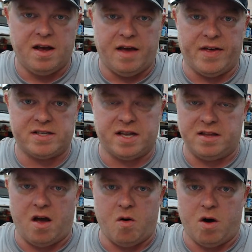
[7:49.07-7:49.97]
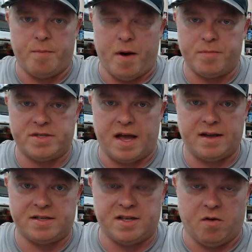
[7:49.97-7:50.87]
and they said, no, a bump
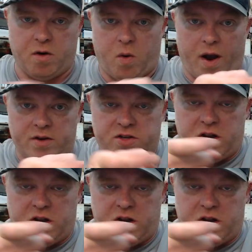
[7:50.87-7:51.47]
stock still requires you